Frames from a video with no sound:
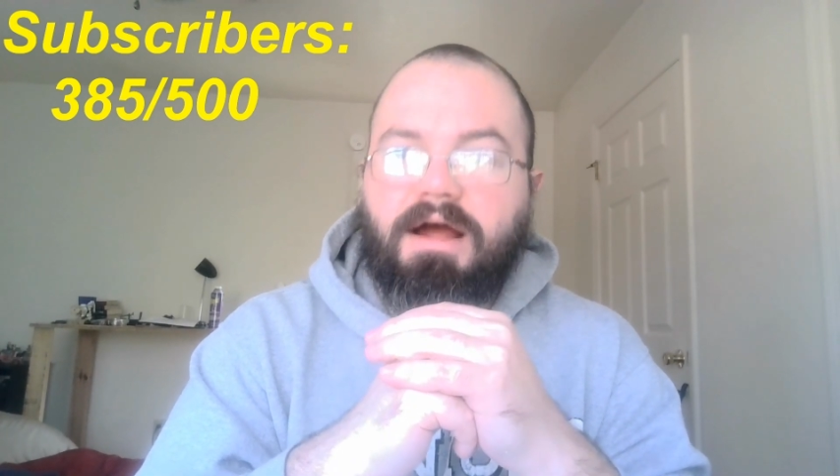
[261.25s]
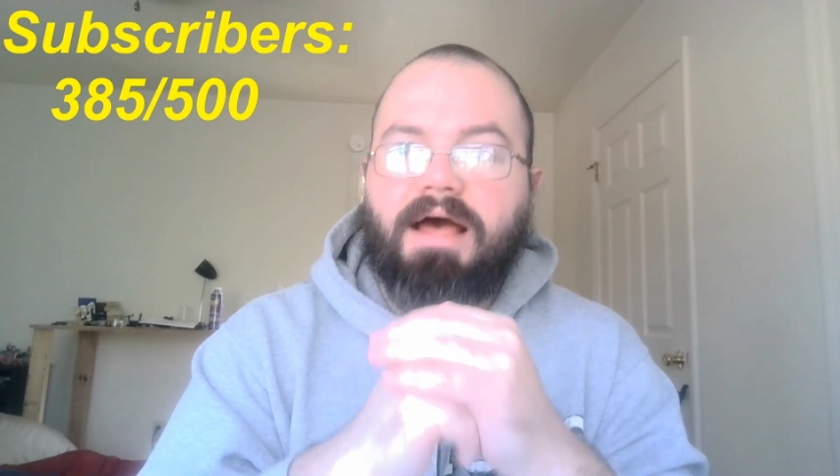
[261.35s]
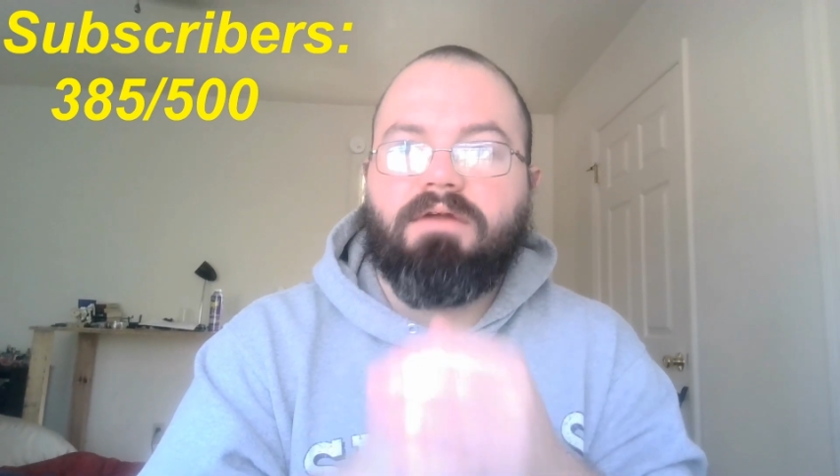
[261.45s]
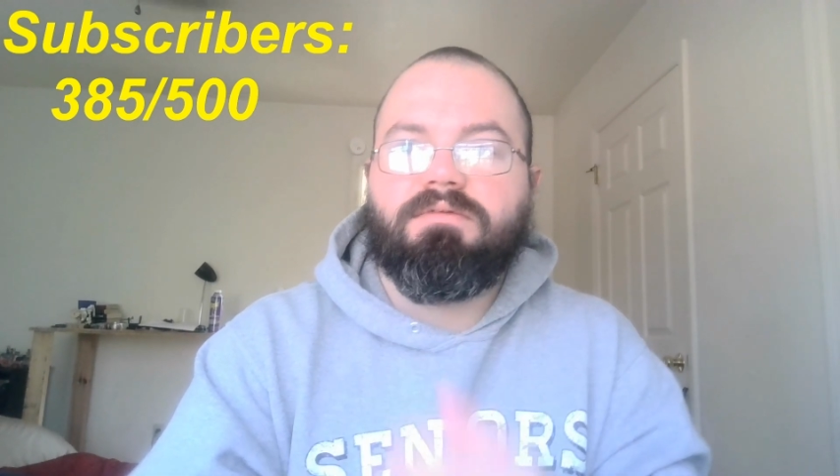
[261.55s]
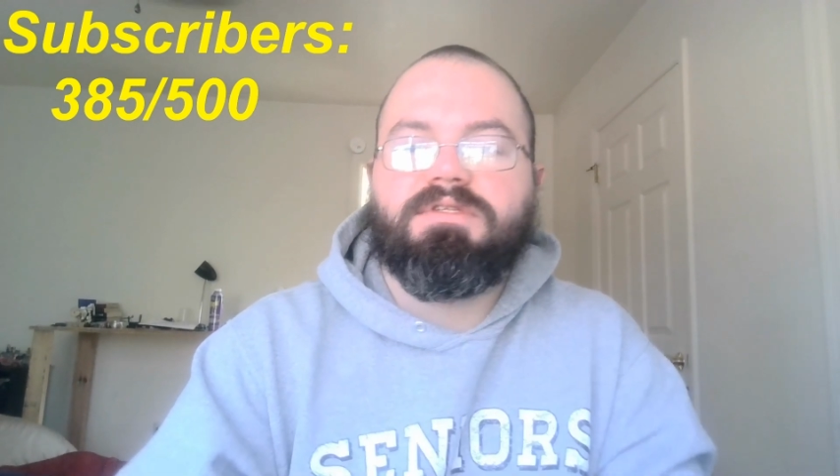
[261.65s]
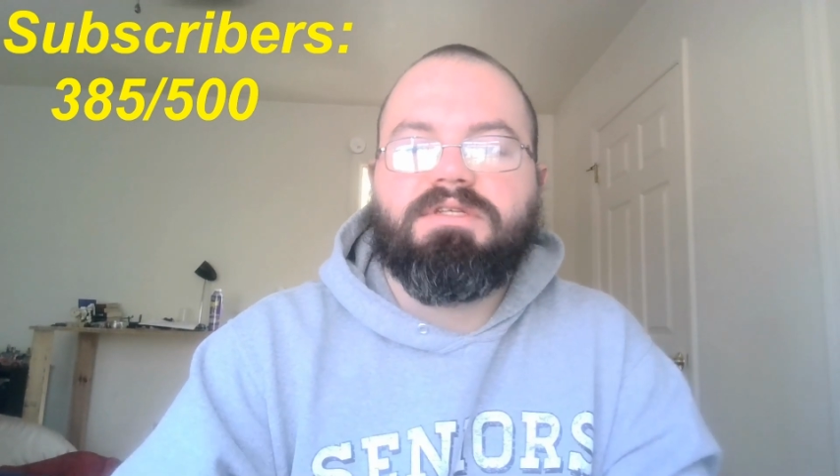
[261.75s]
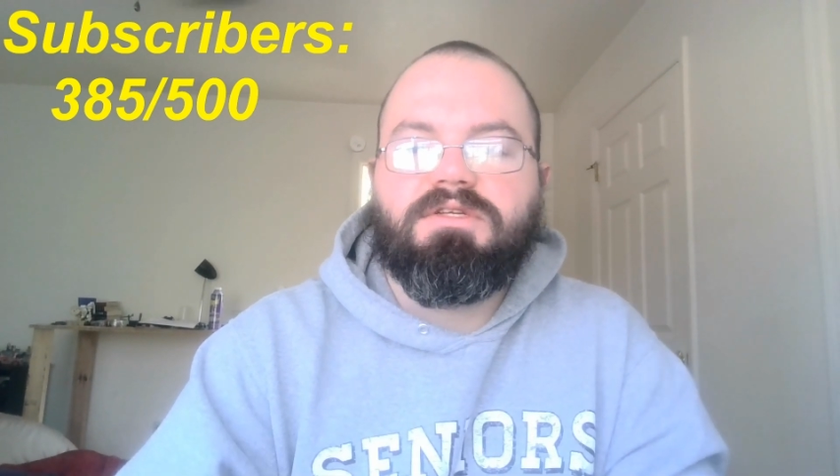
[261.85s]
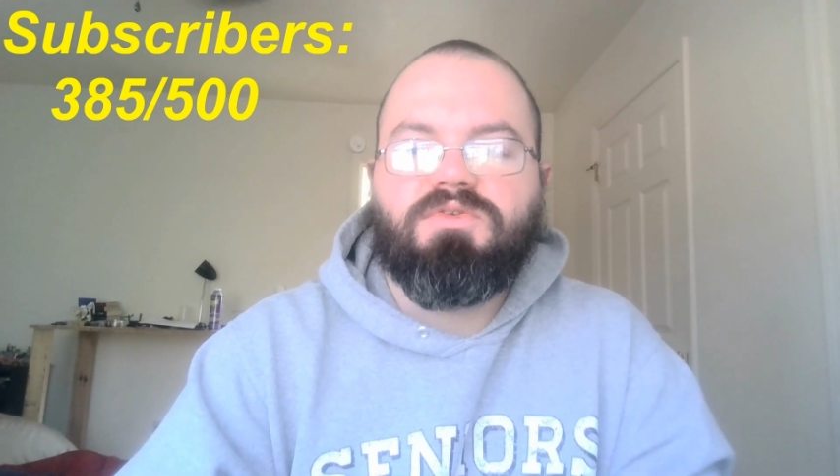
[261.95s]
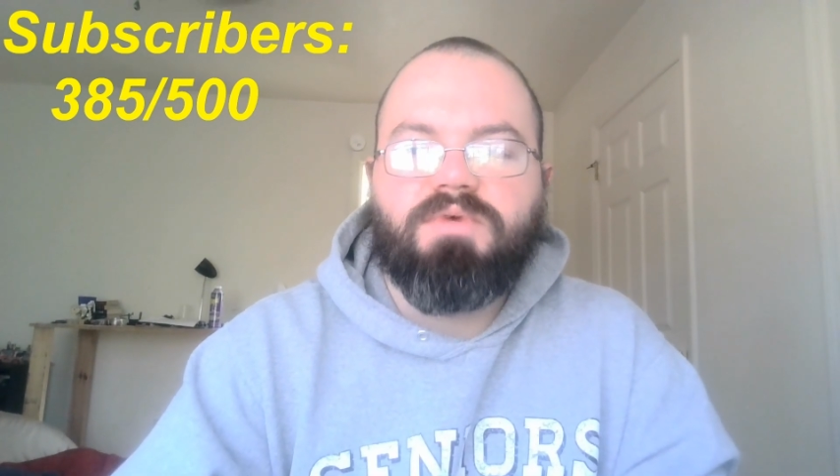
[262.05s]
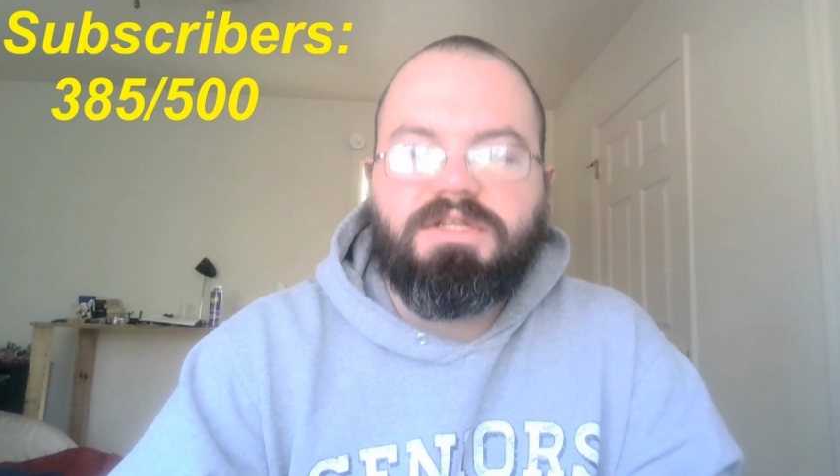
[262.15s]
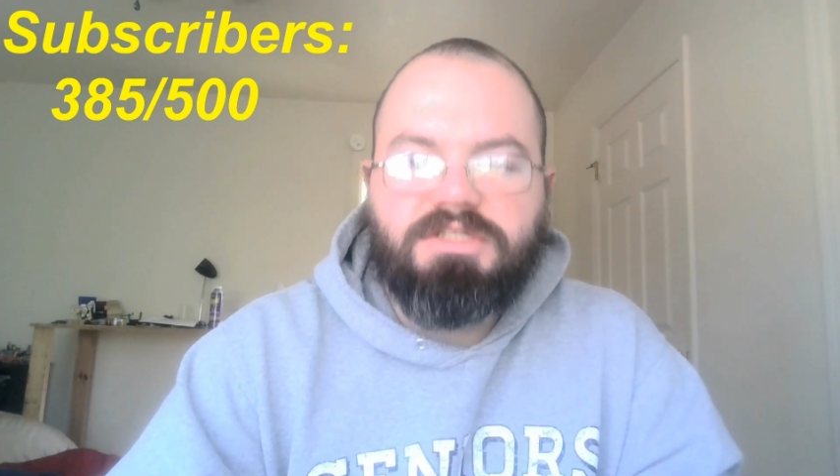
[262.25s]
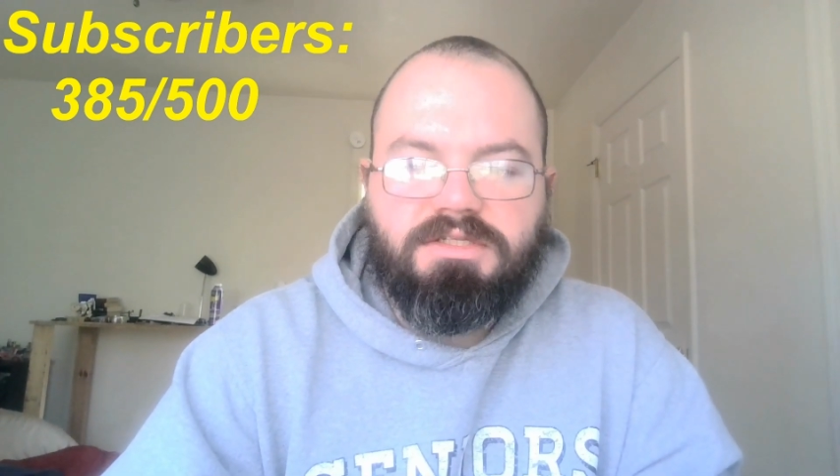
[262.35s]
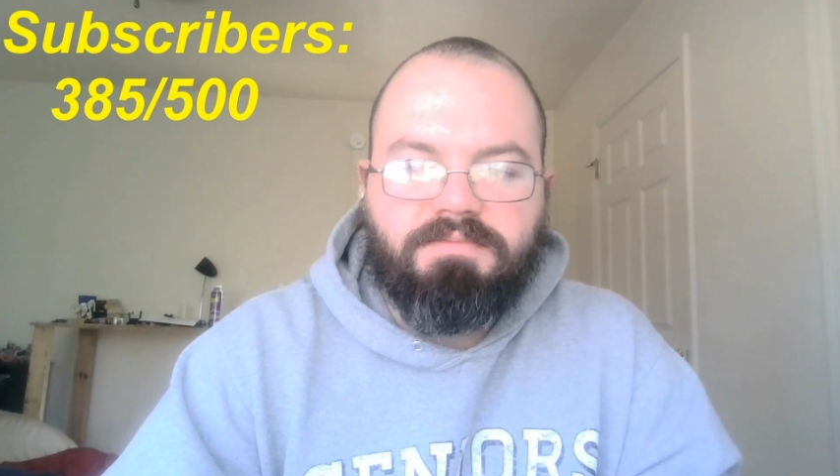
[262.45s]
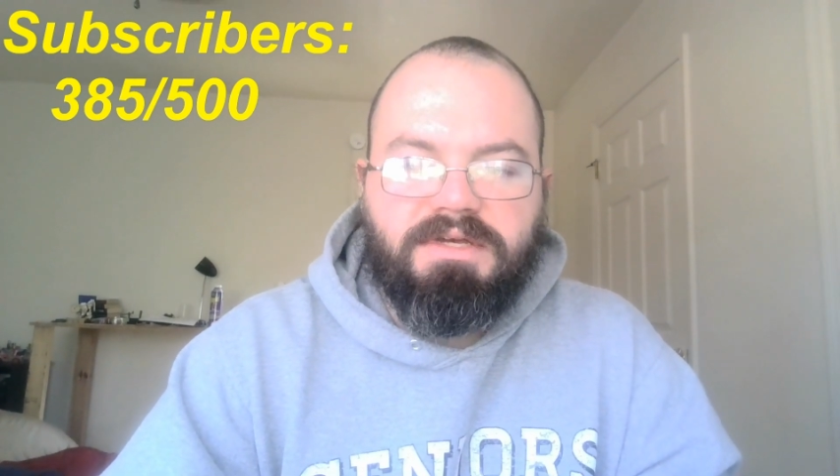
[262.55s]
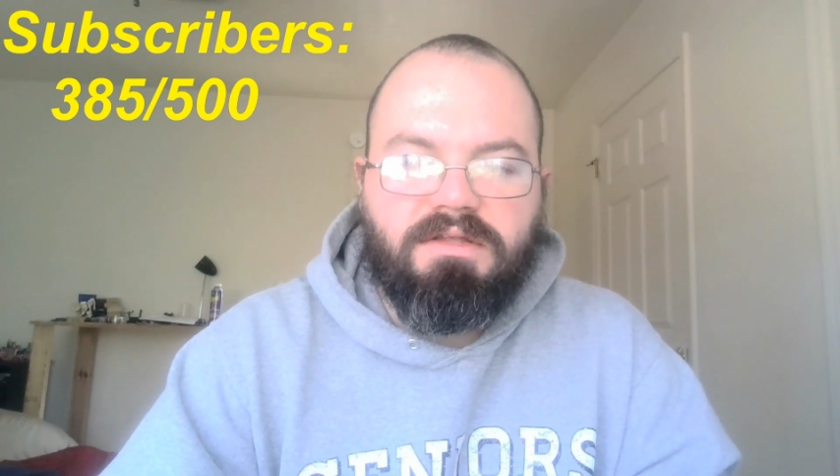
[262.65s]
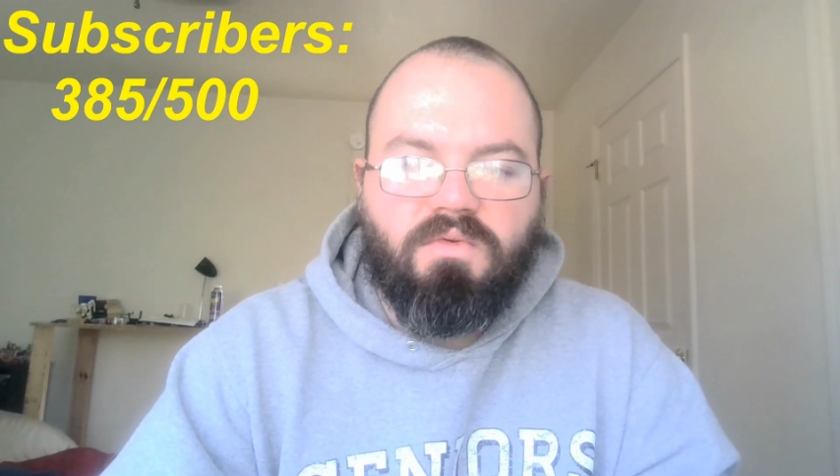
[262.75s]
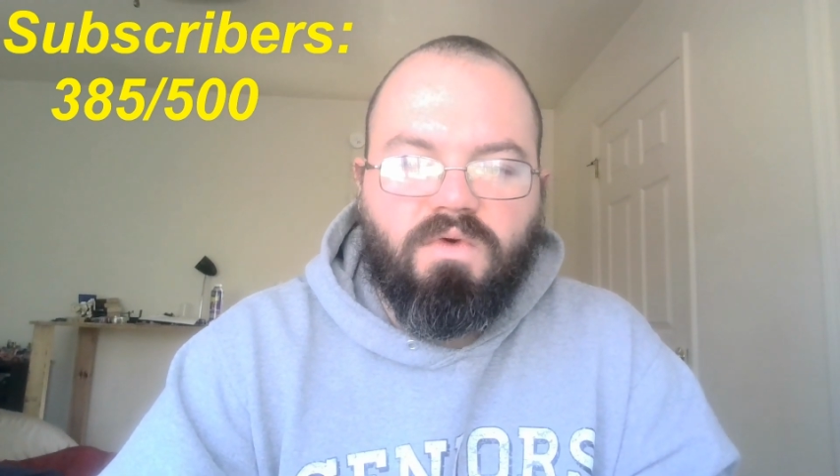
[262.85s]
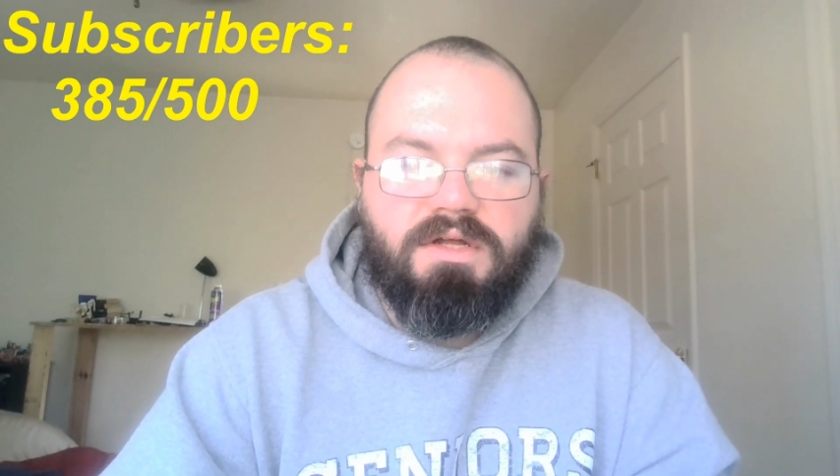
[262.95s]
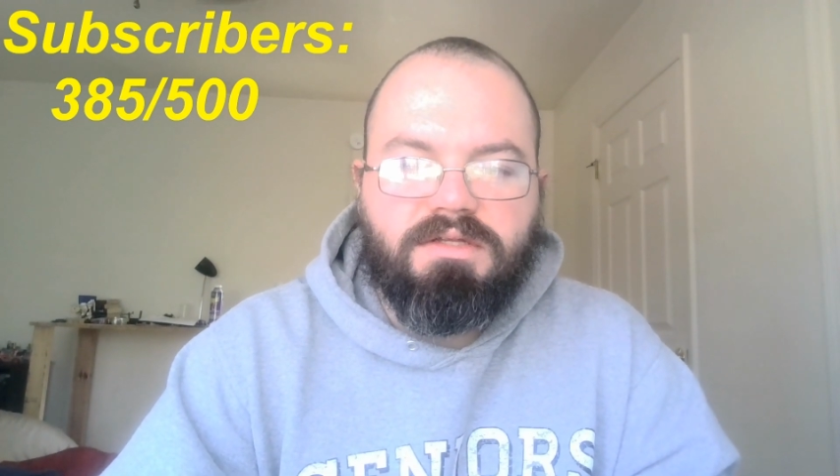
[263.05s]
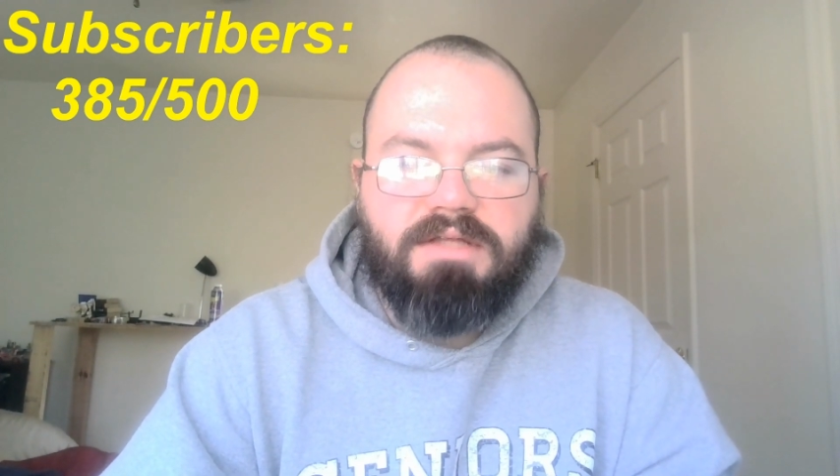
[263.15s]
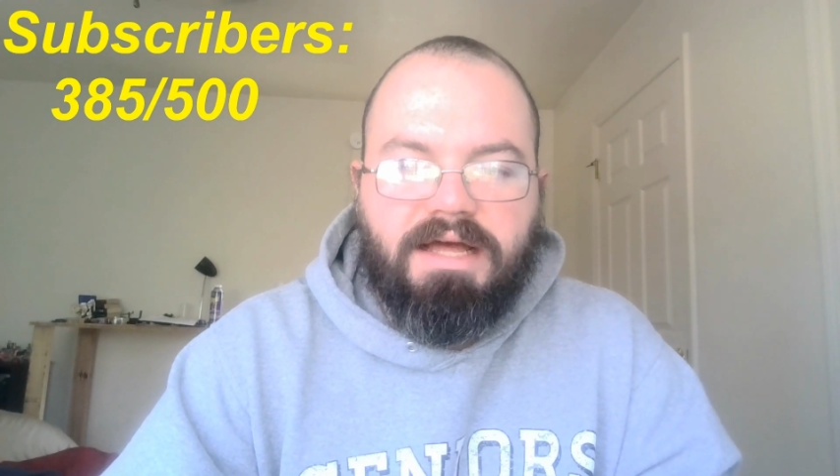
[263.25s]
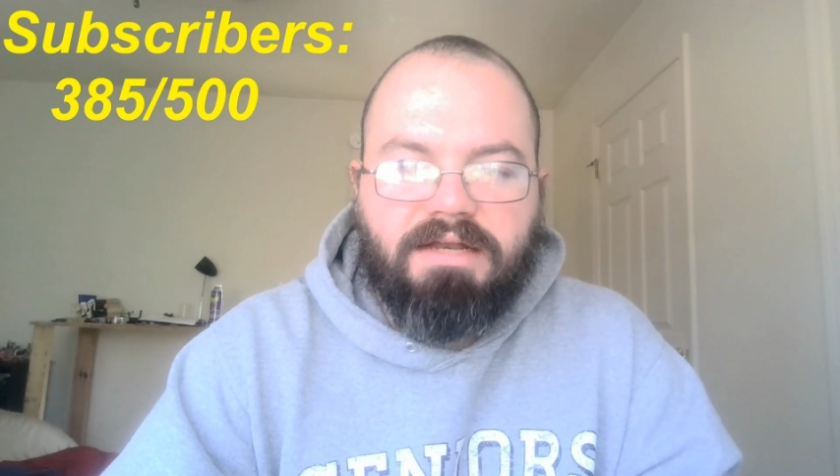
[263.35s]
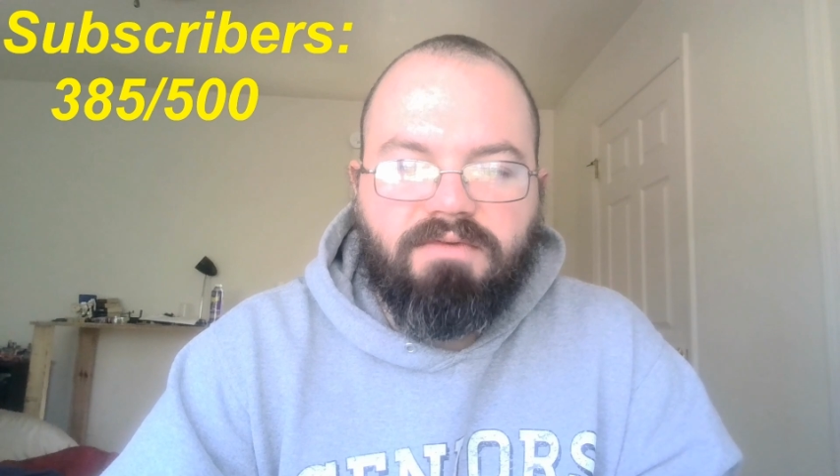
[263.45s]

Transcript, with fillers: I don't see Twitch as being the one that